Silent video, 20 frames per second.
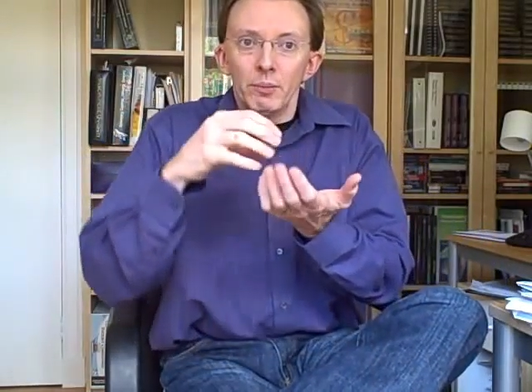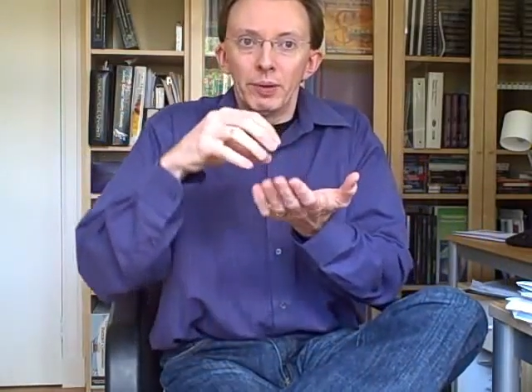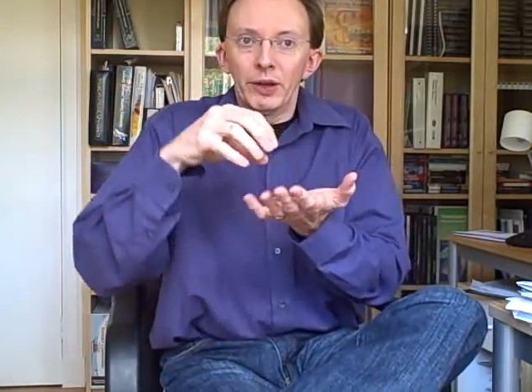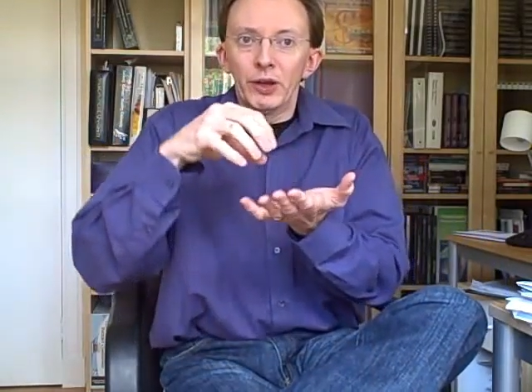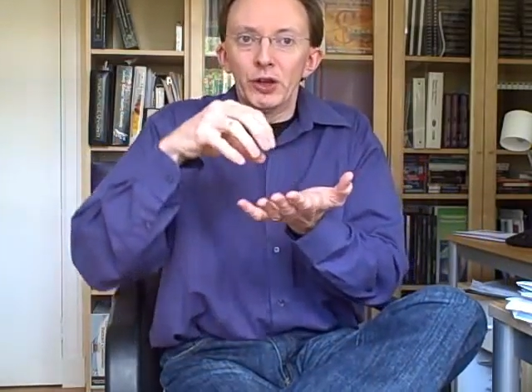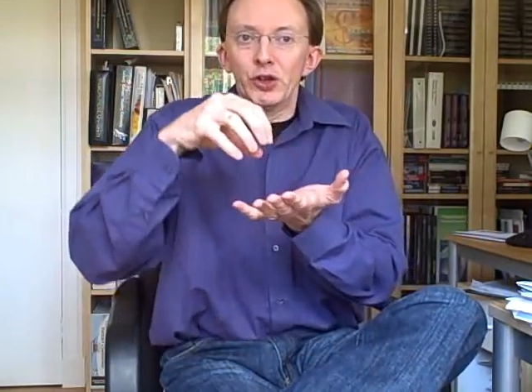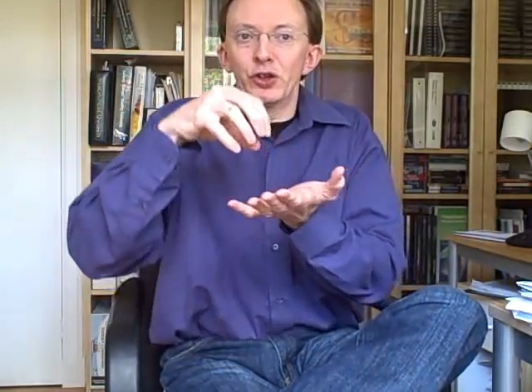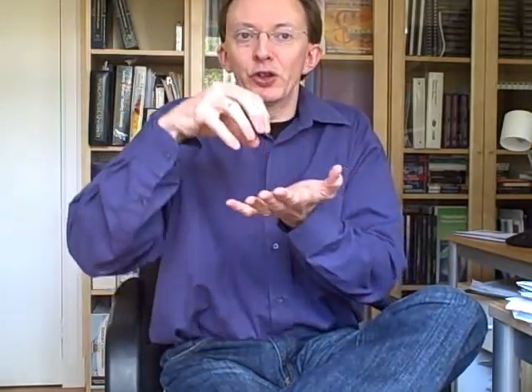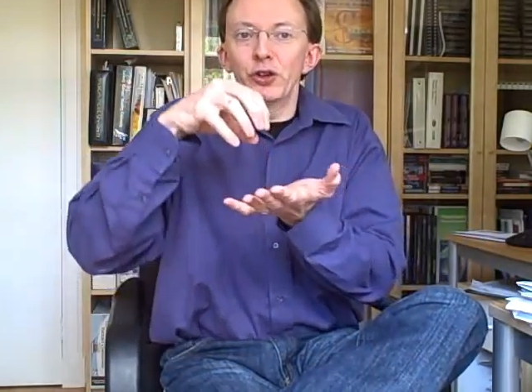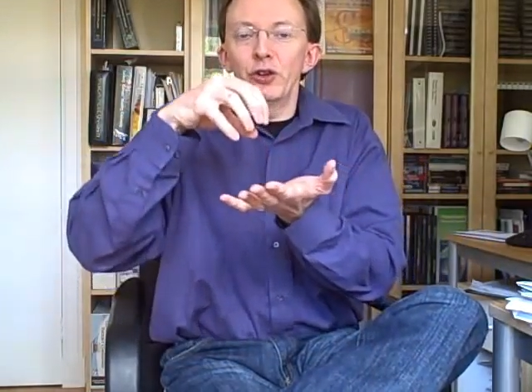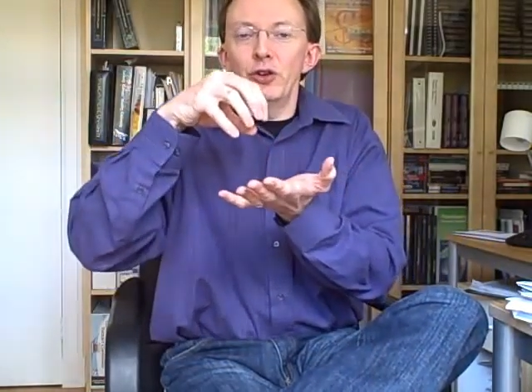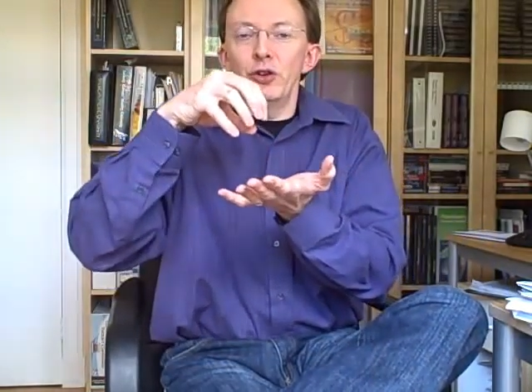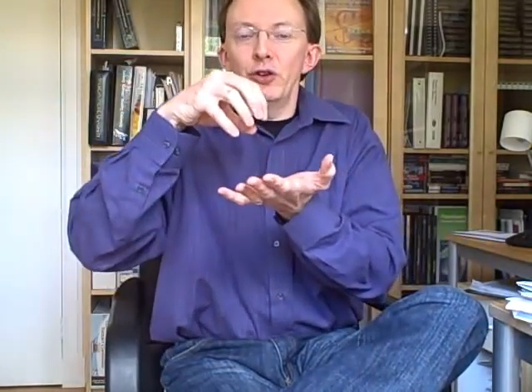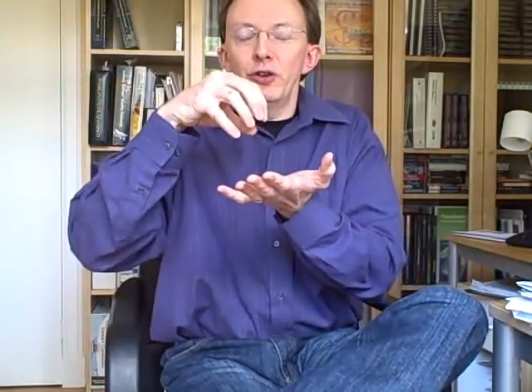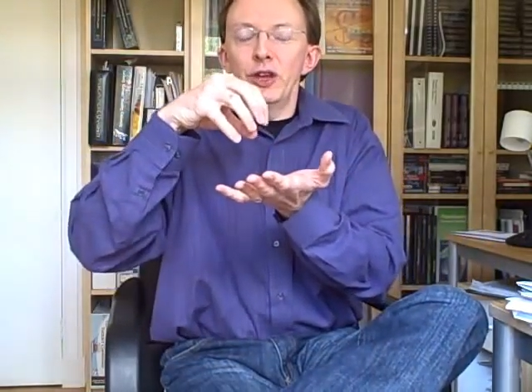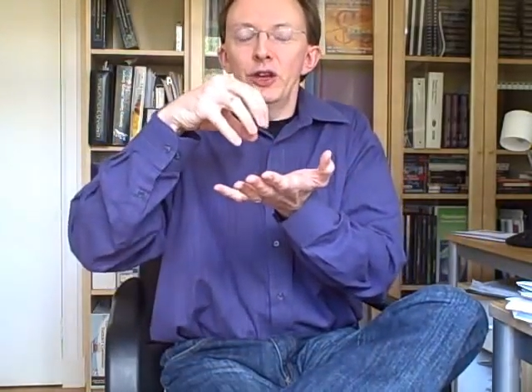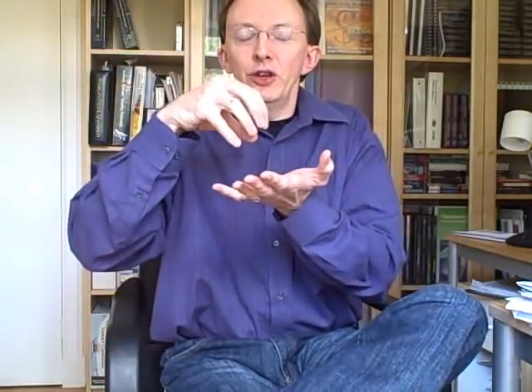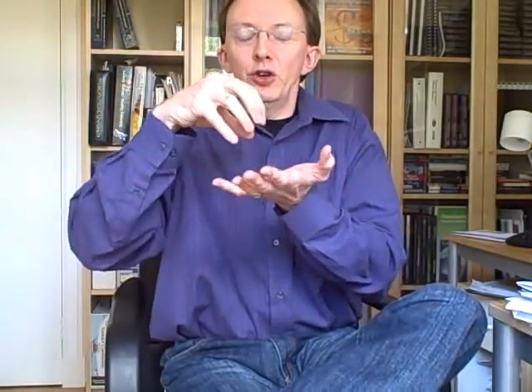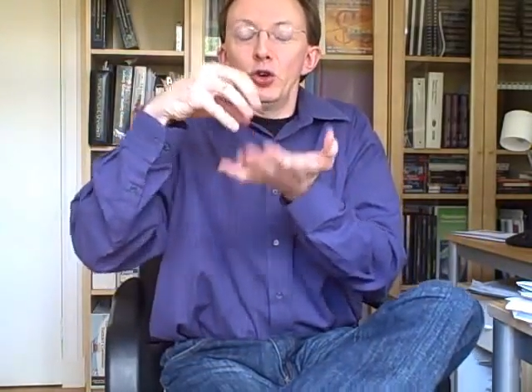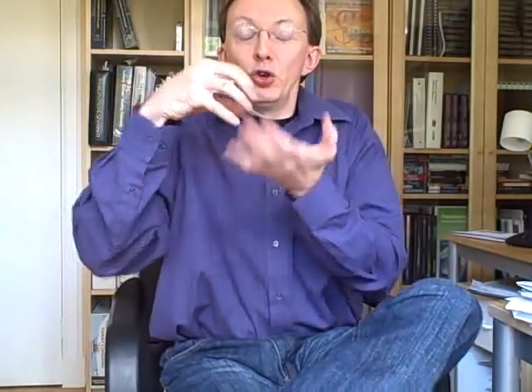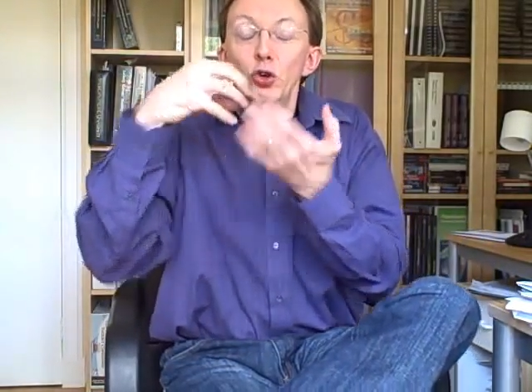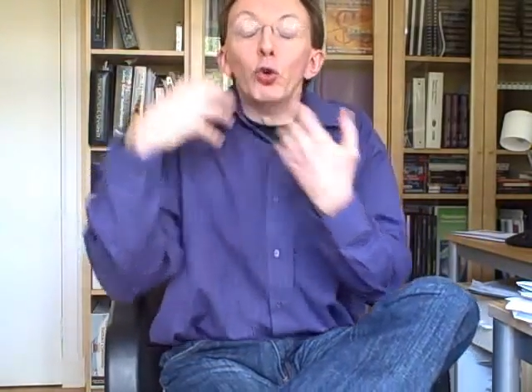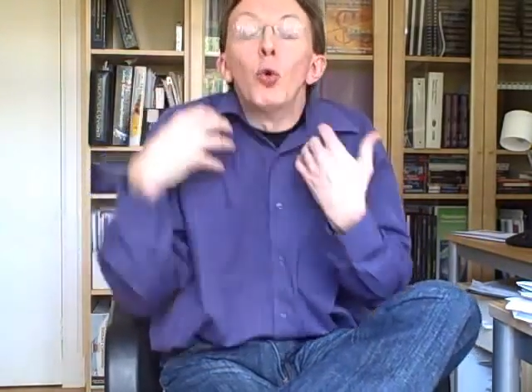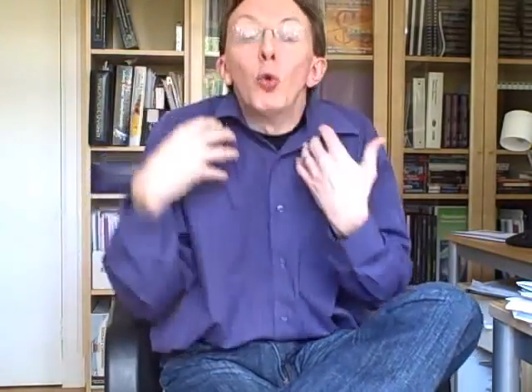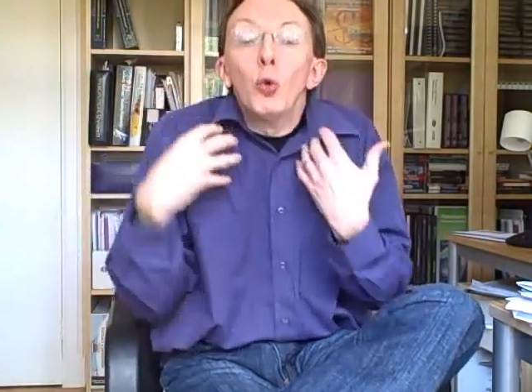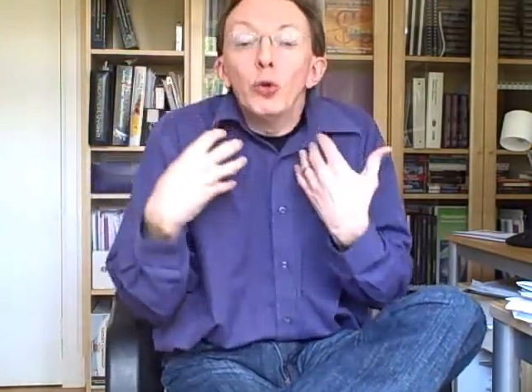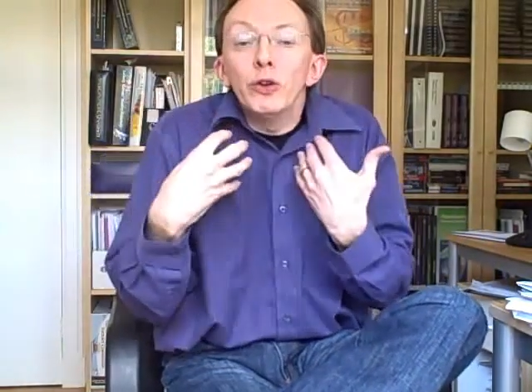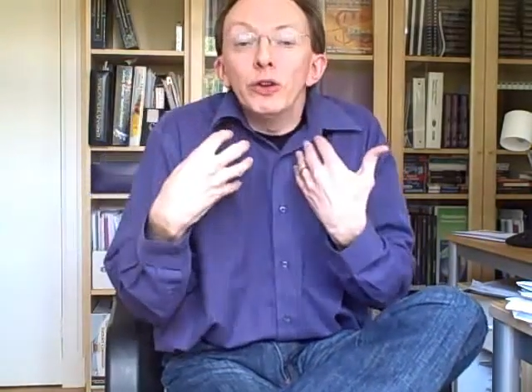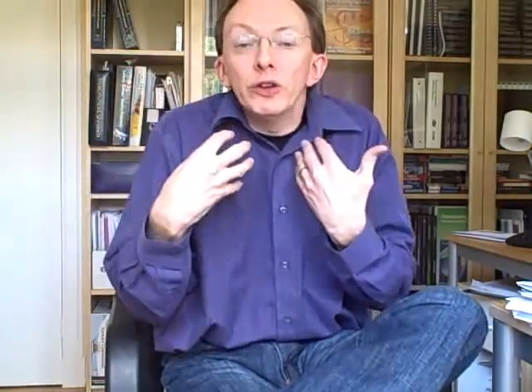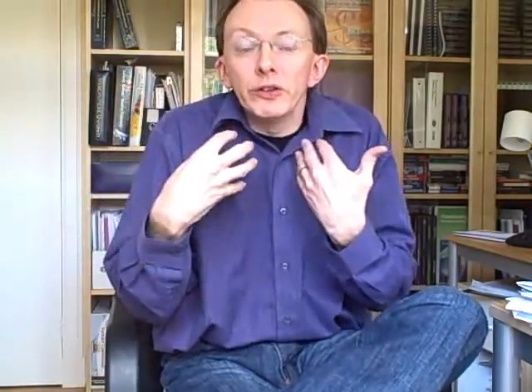Because then you
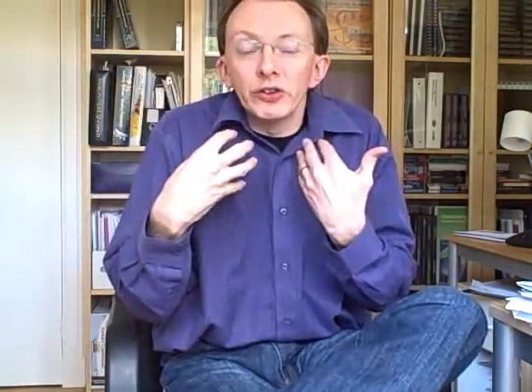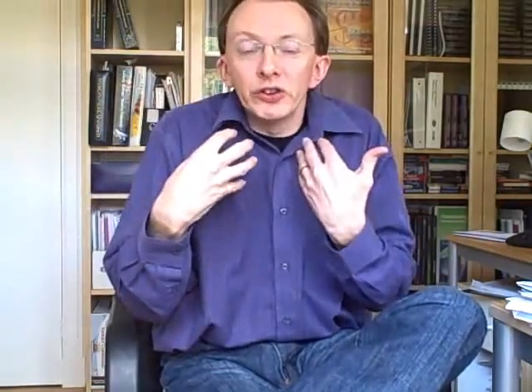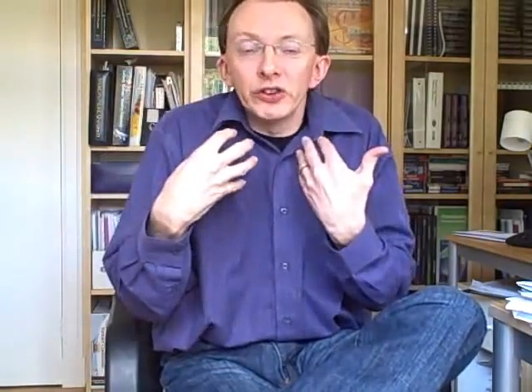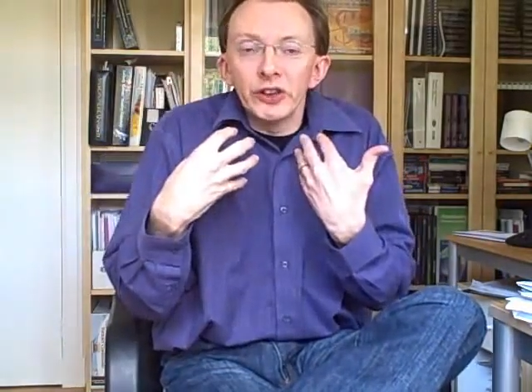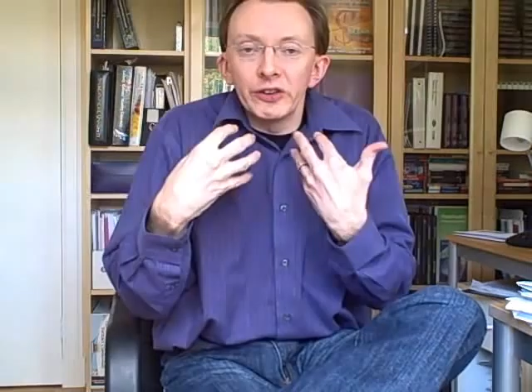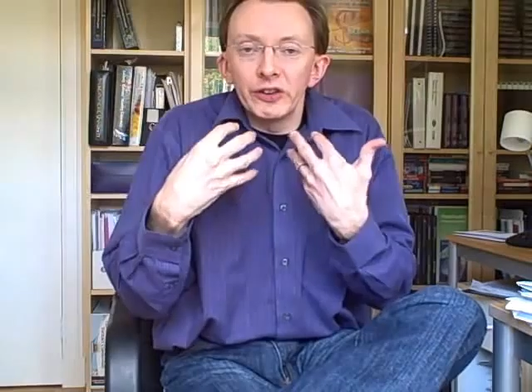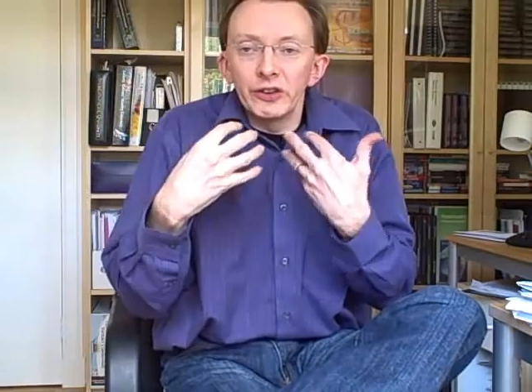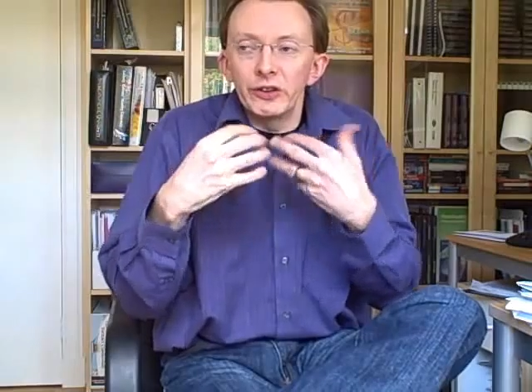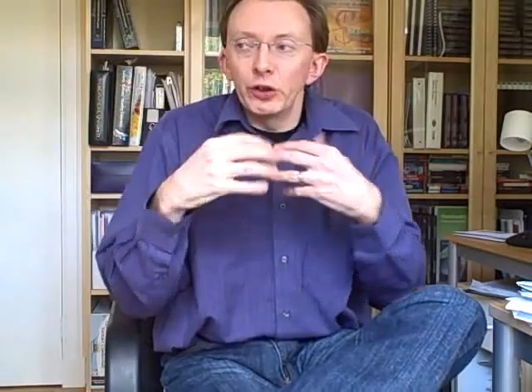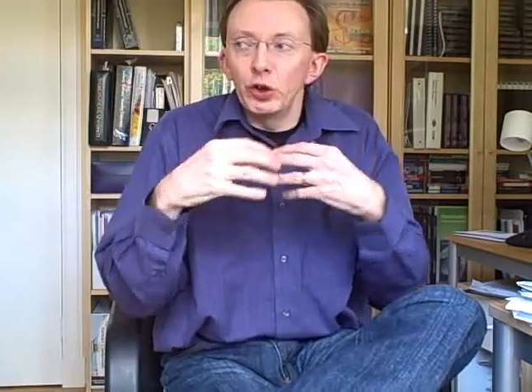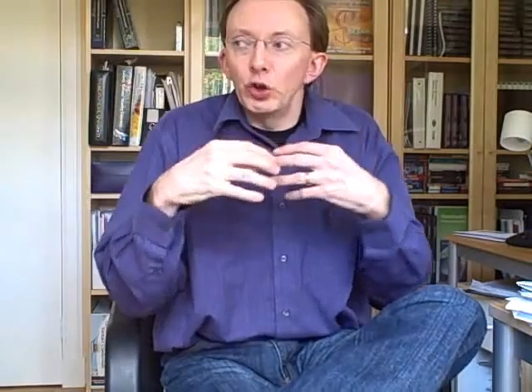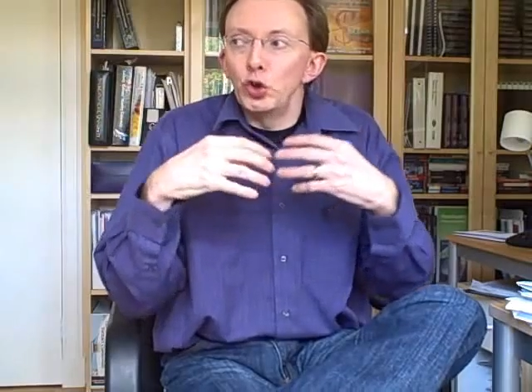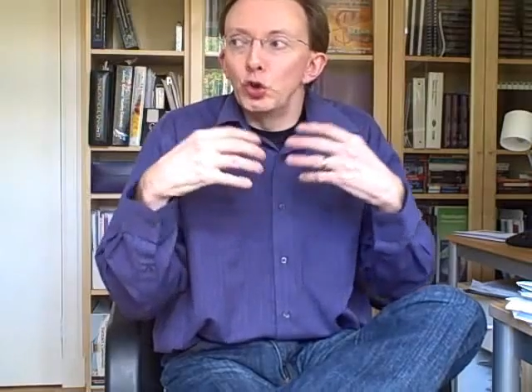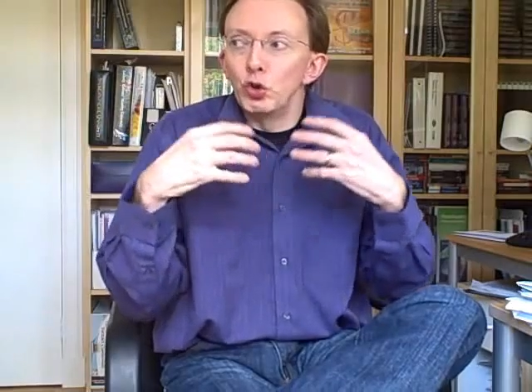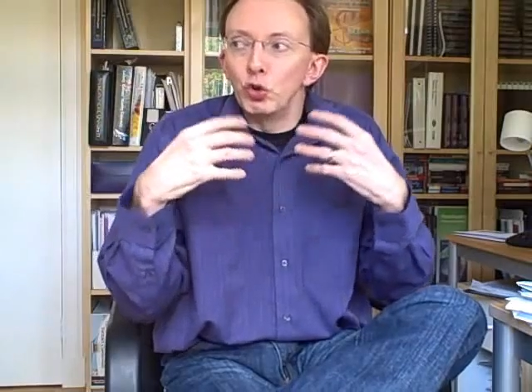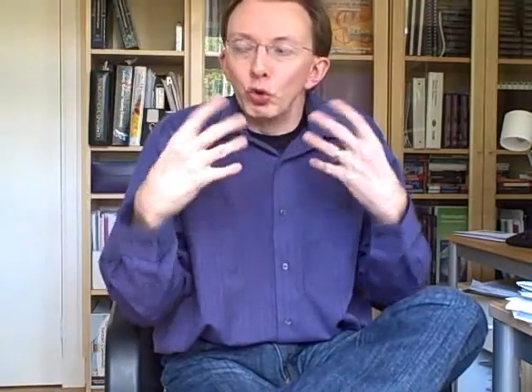know that you've studied it,